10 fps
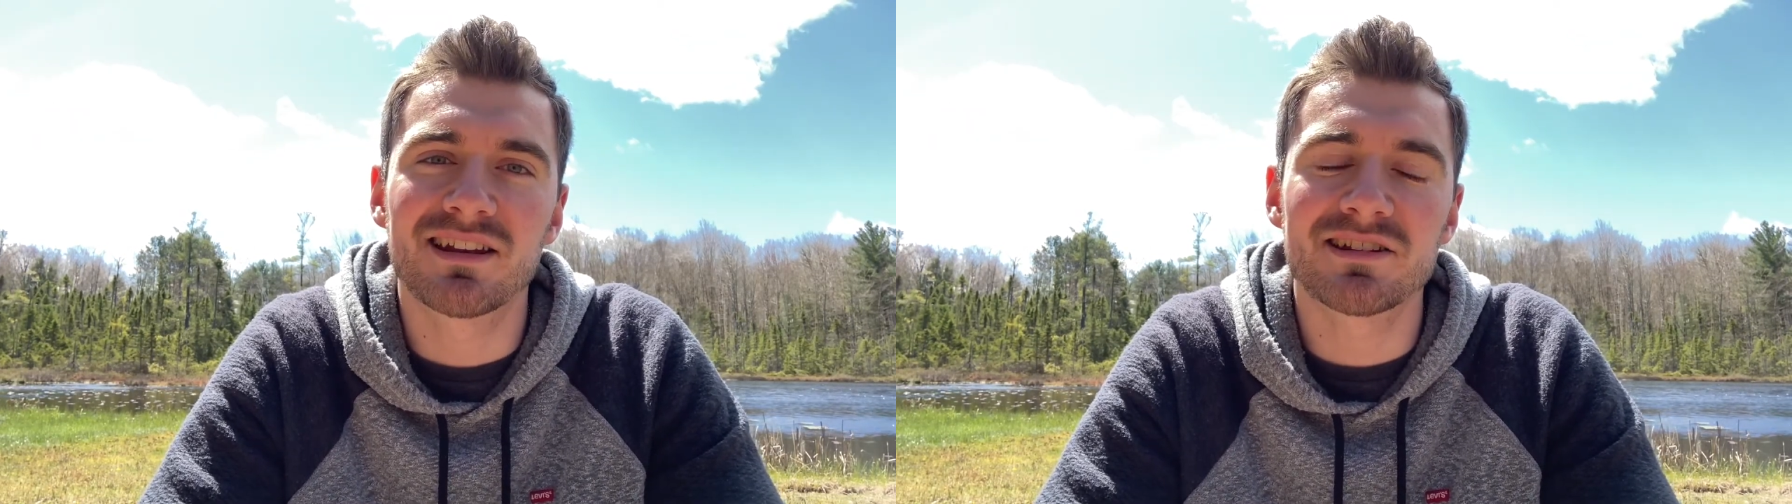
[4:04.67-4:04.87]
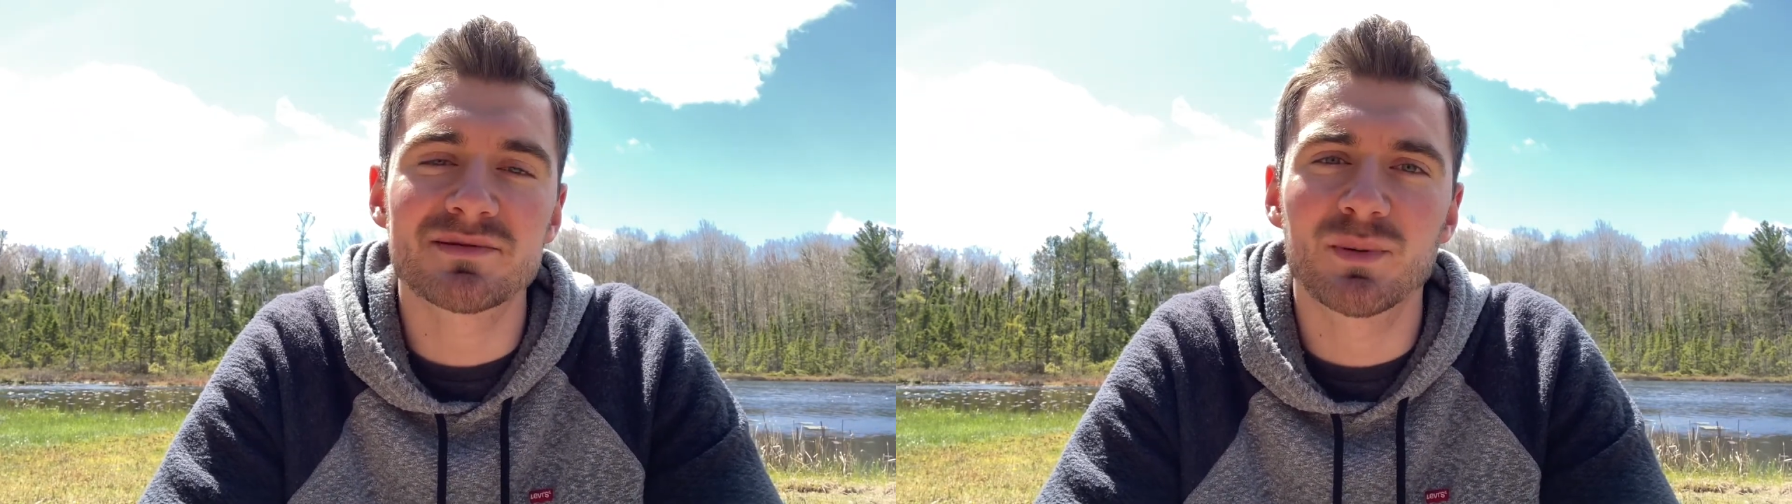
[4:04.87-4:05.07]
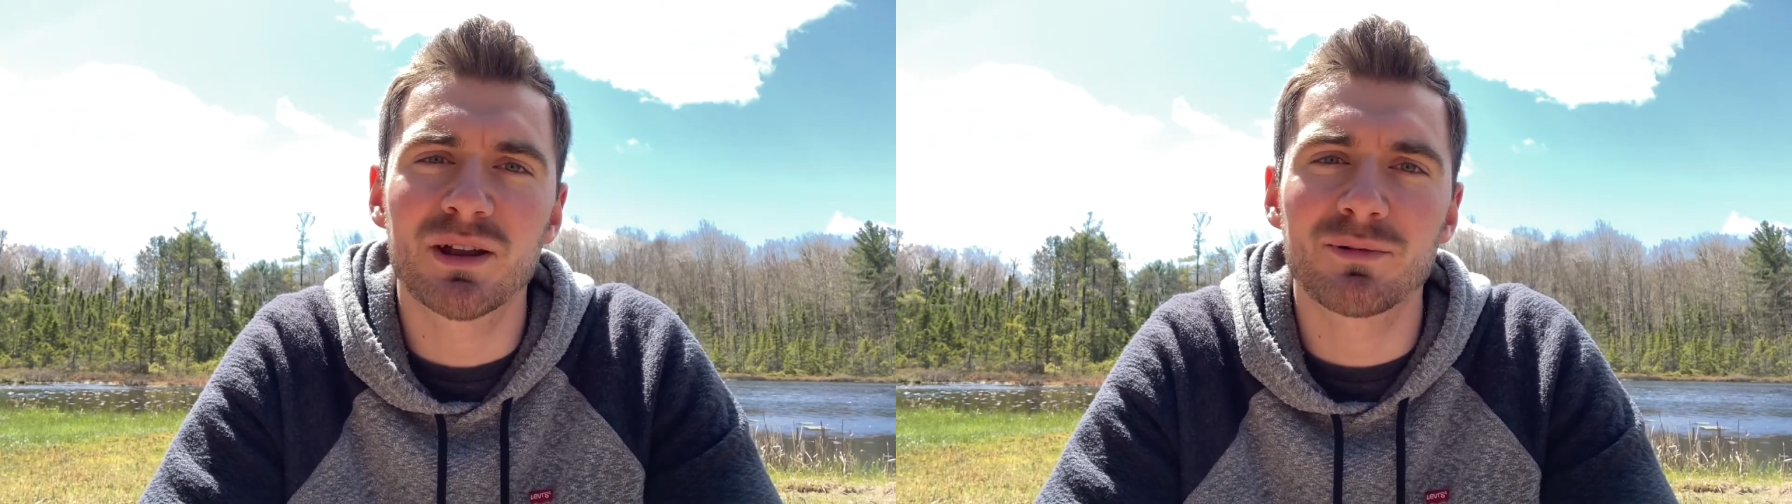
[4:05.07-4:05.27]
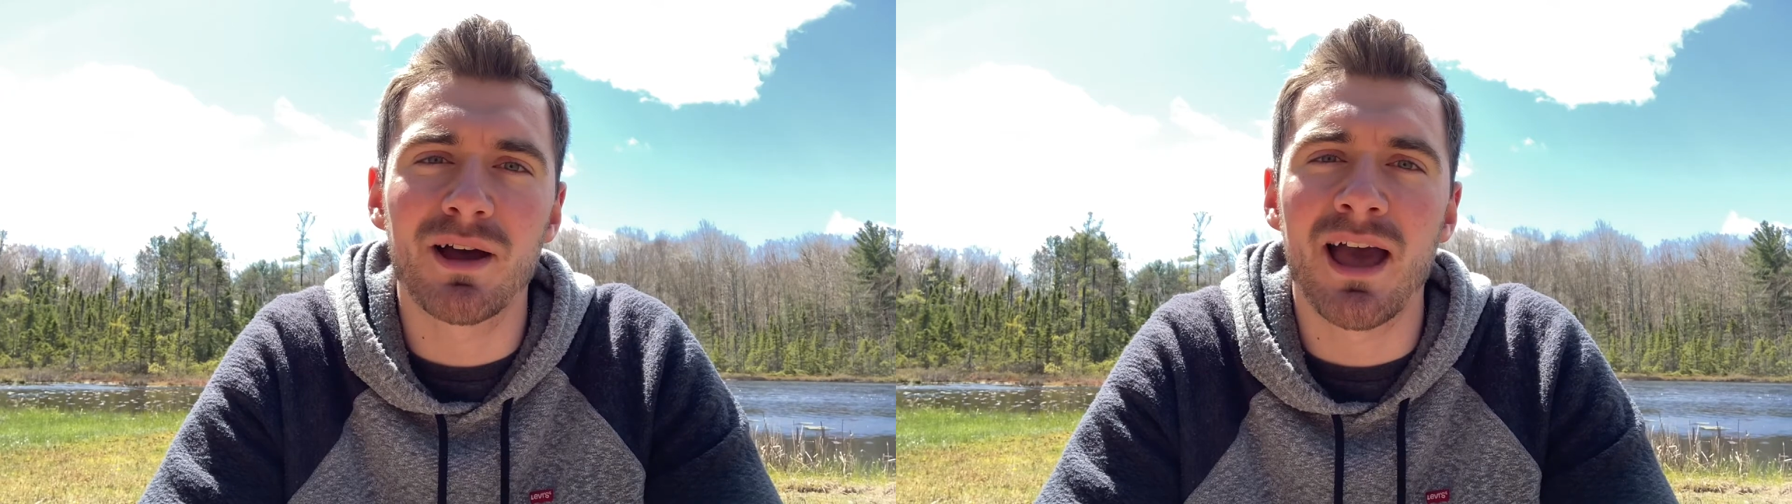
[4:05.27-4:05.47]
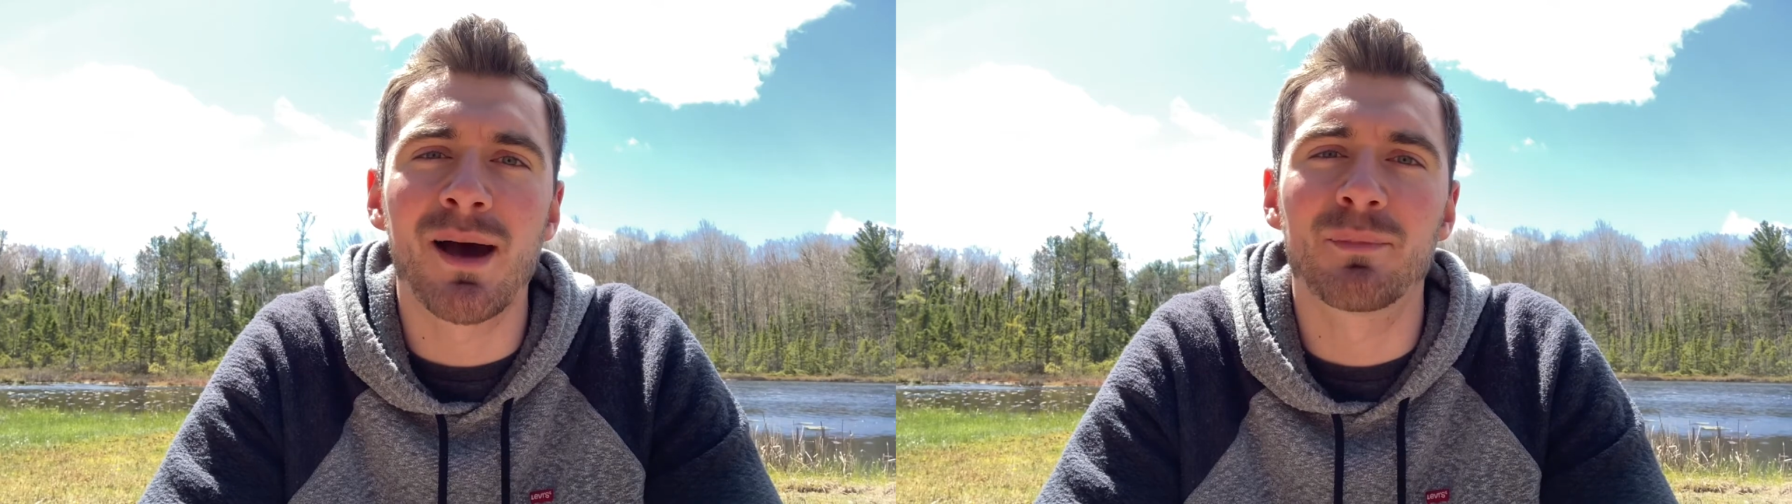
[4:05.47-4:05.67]
and explained what
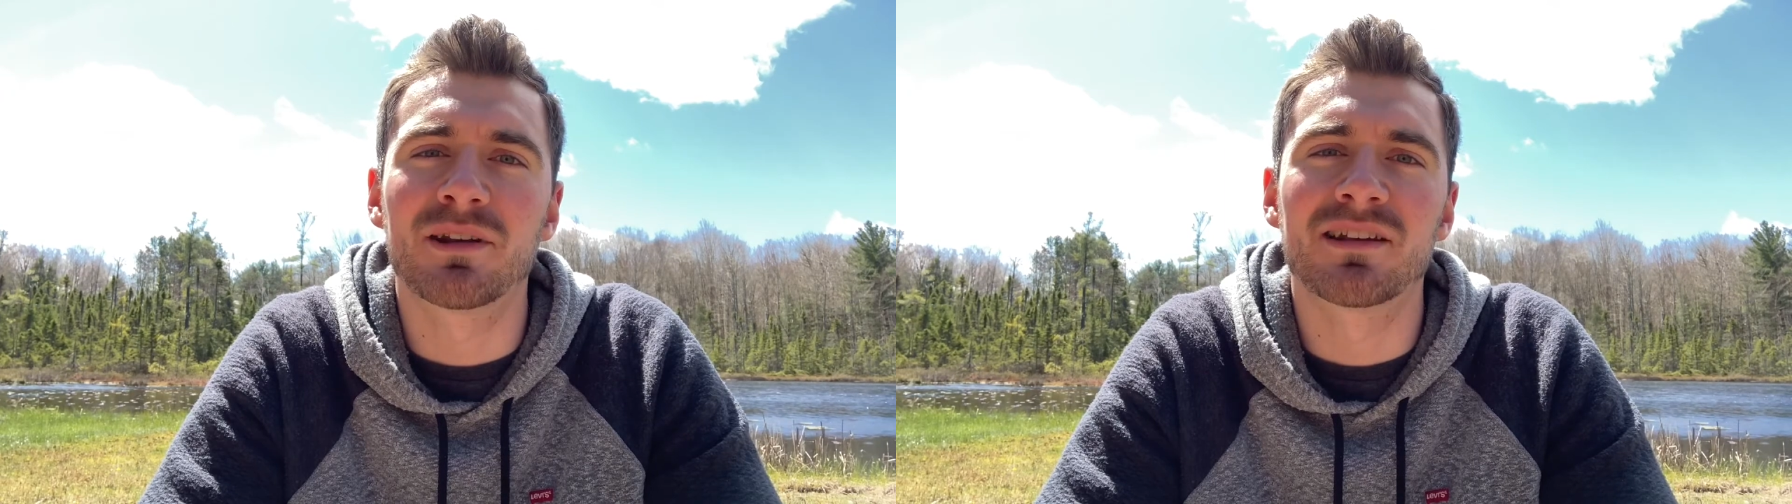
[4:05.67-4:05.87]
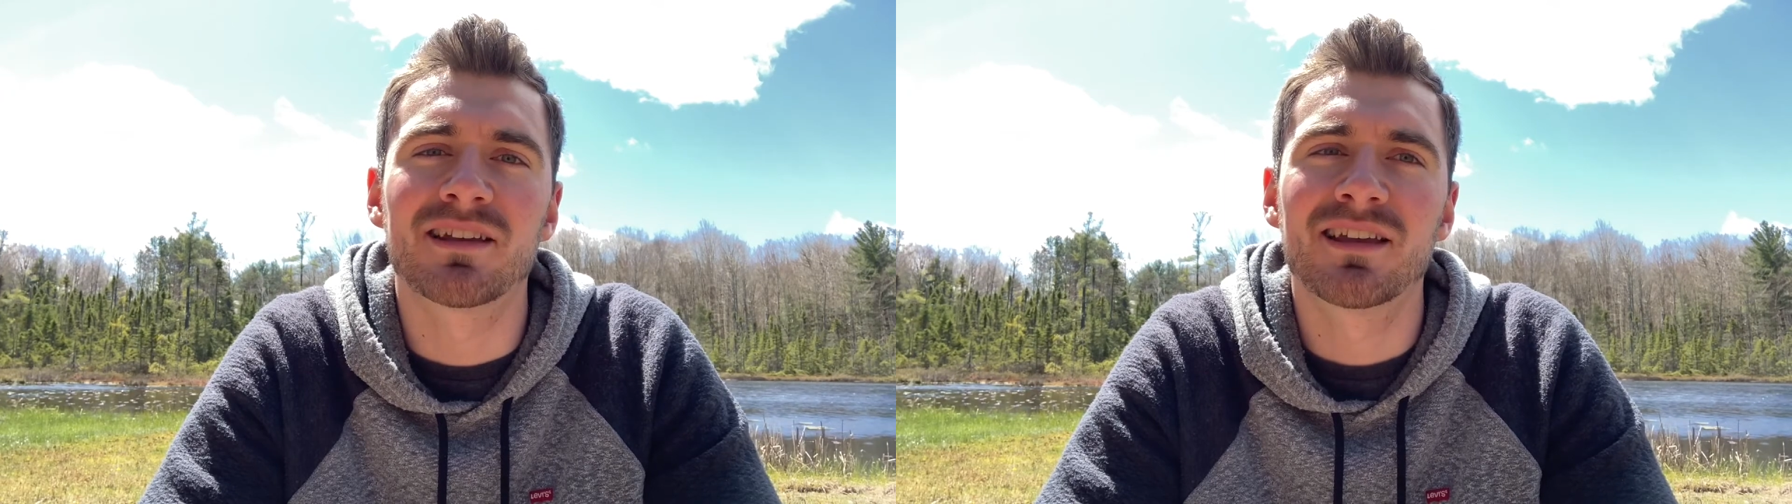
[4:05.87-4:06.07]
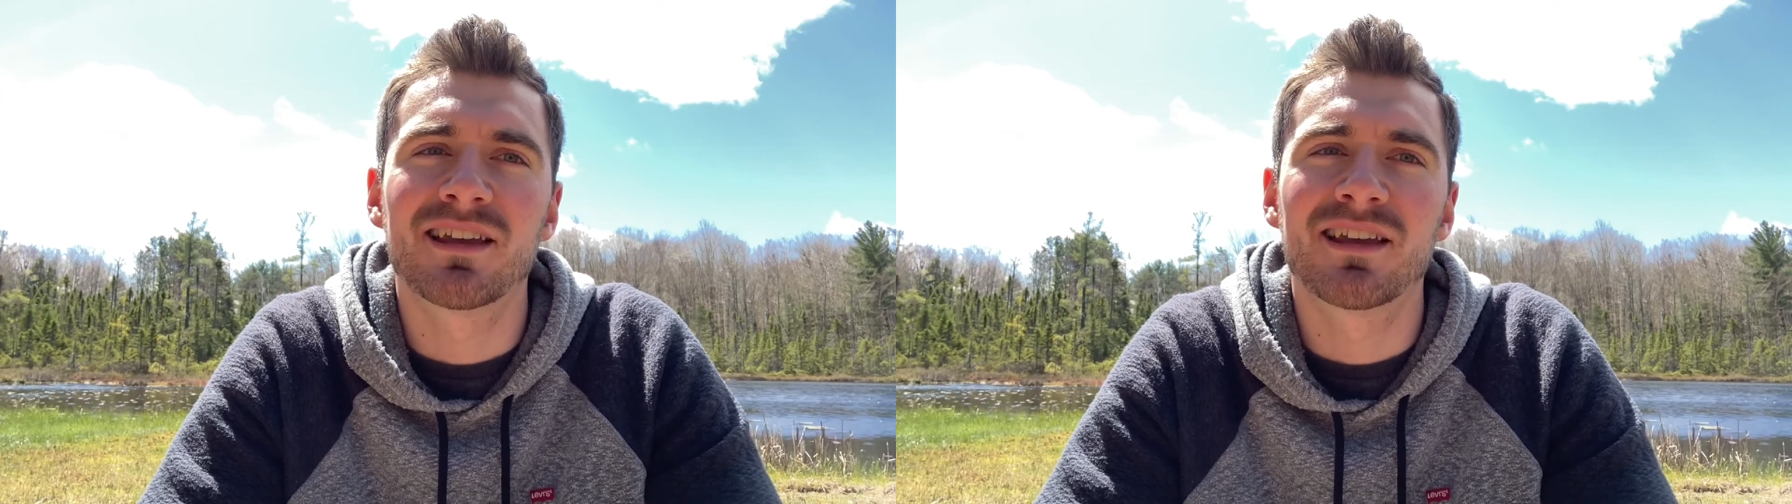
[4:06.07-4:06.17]
happened